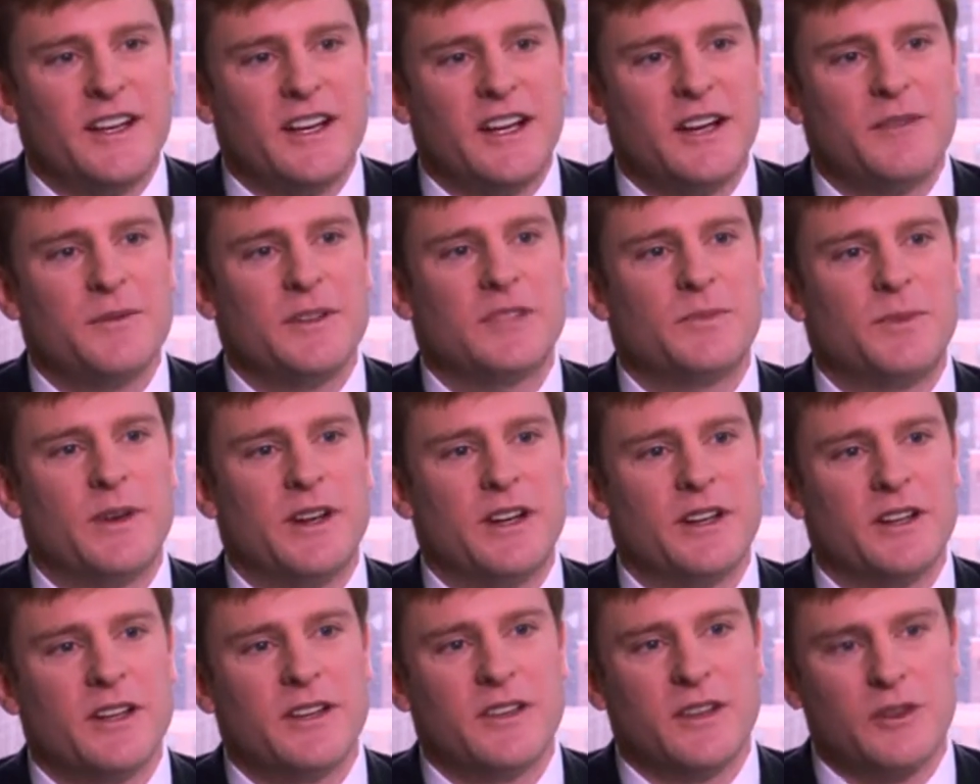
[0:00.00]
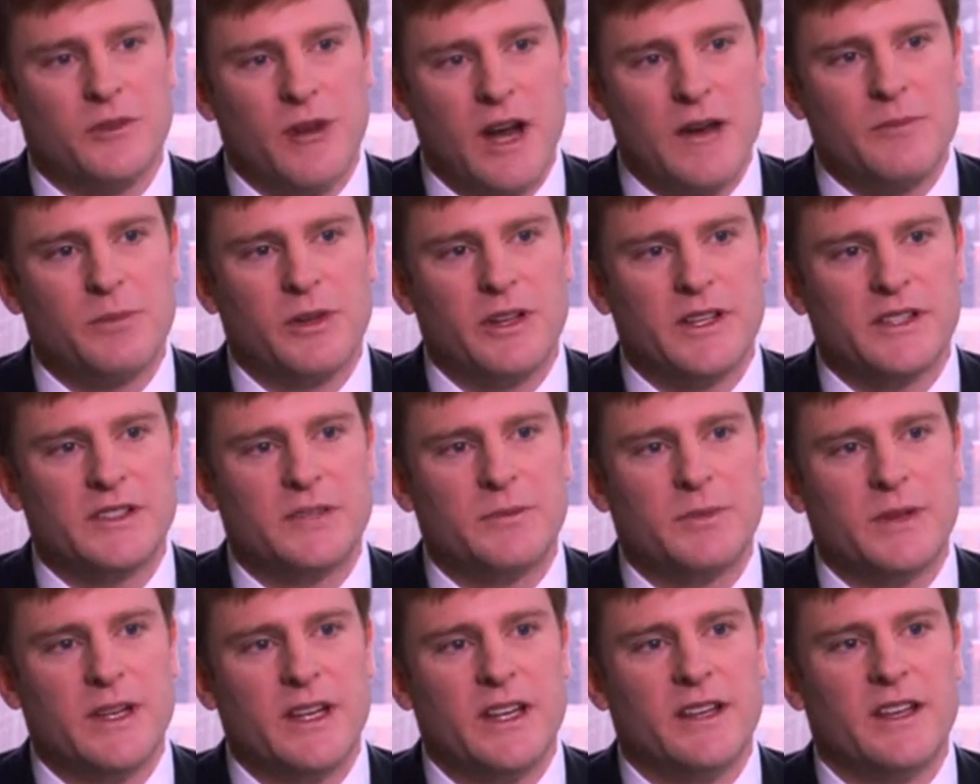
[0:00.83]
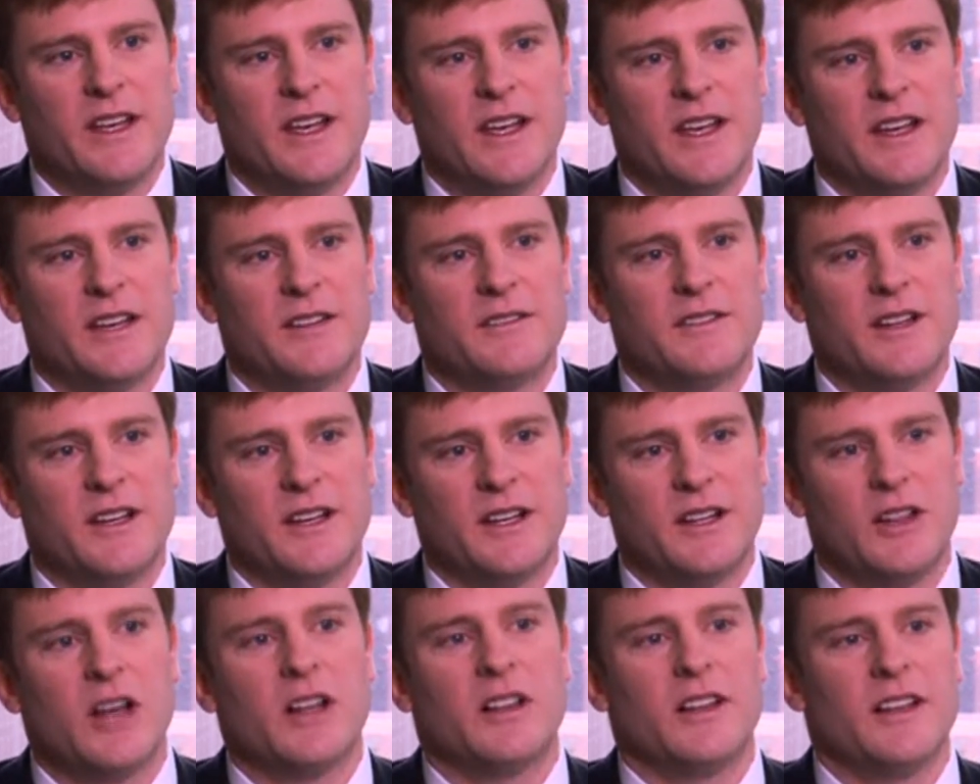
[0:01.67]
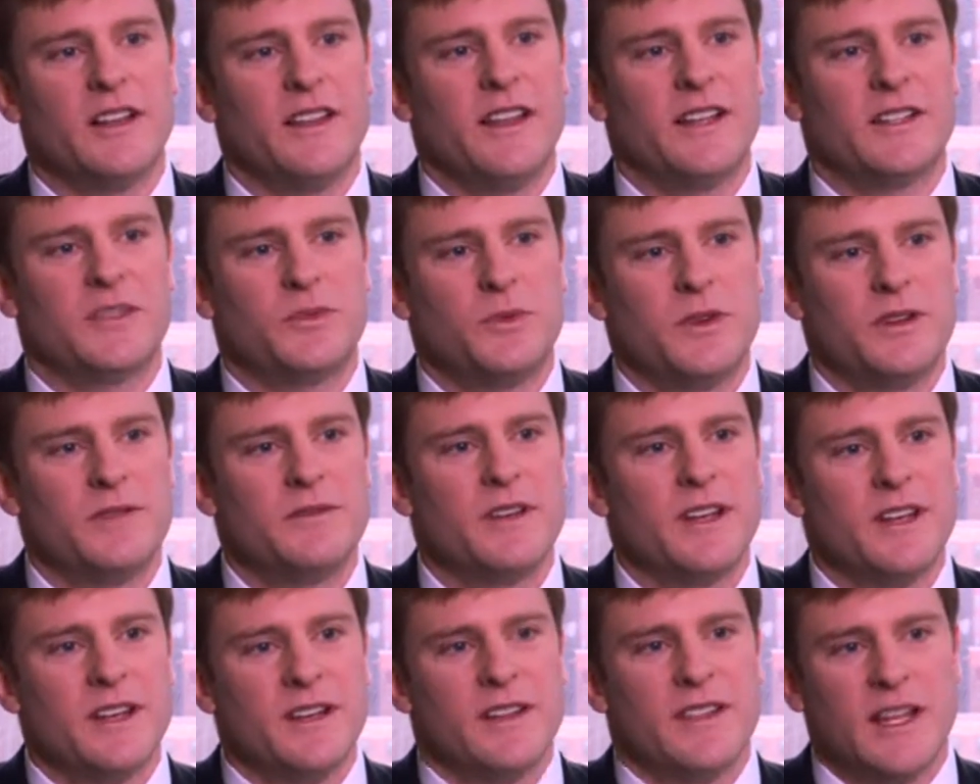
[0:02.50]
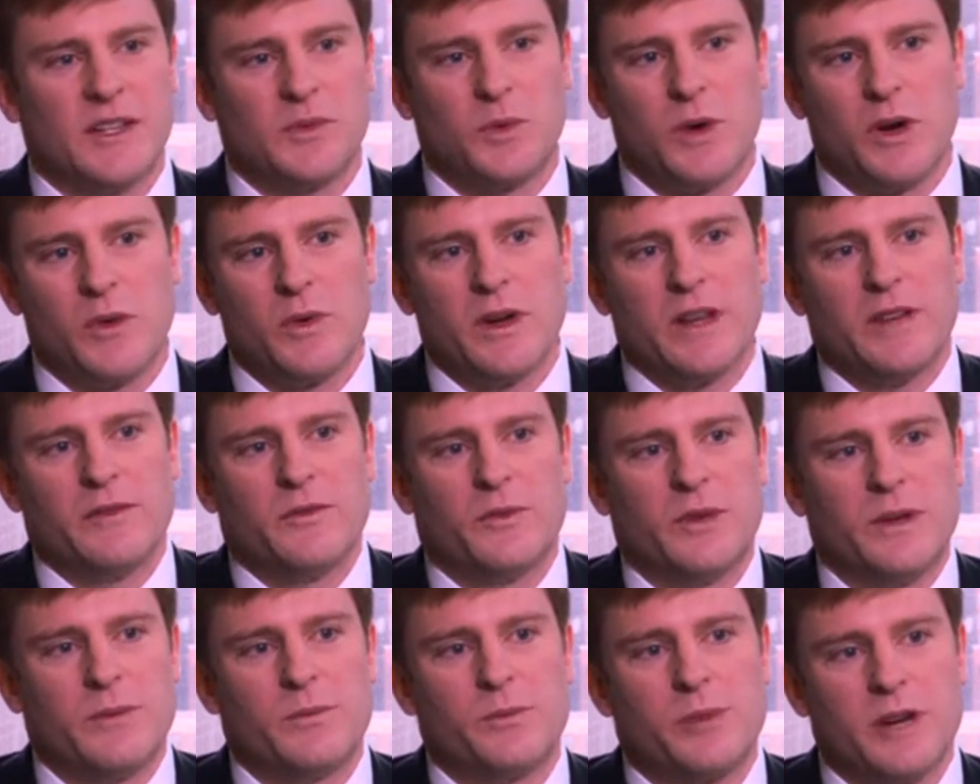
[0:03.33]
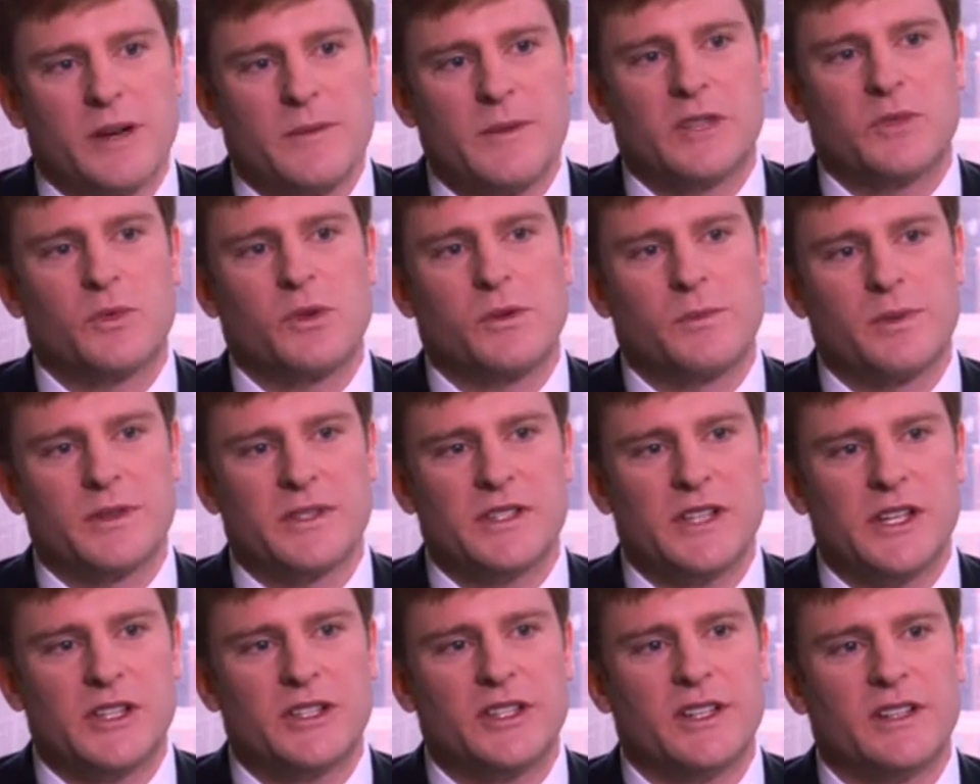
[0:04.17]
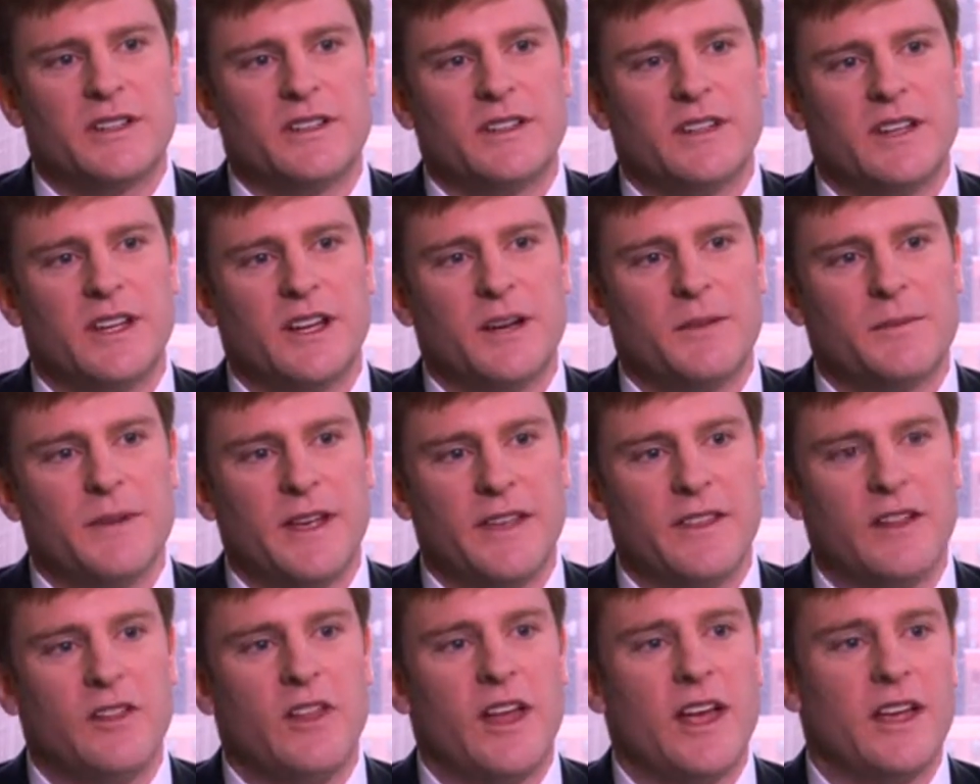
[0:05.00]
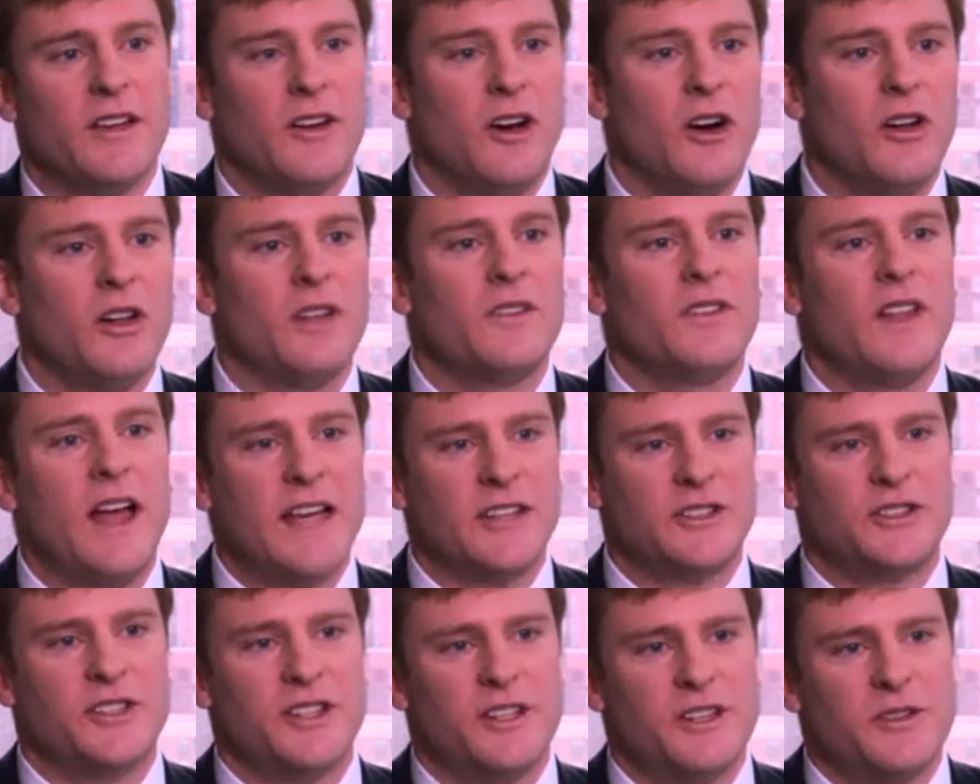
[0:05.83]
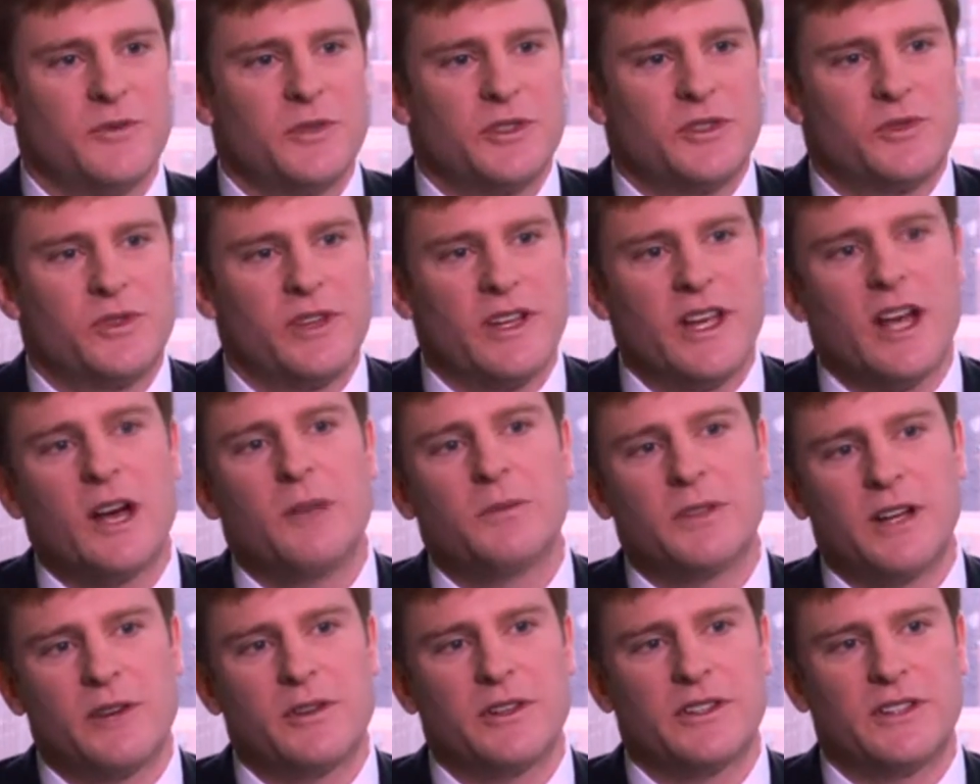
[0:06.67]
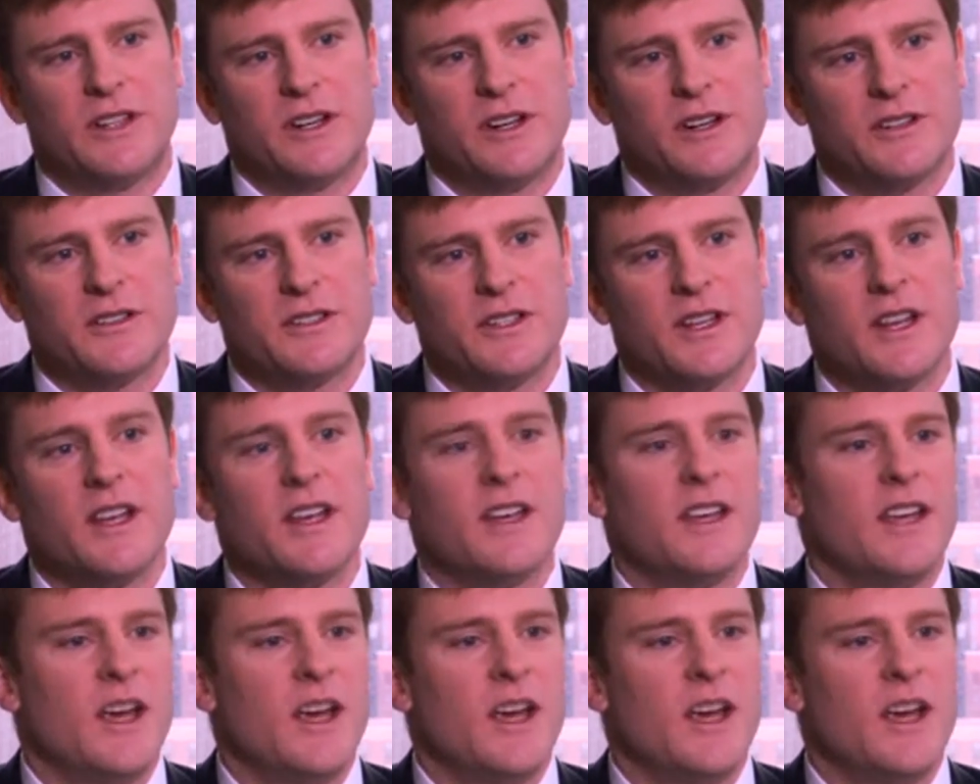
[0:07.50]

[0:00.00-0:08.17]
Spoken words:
It's been the right place to be, and luckily that's where we pretty much were positioned in all of last year, which really helped our returns,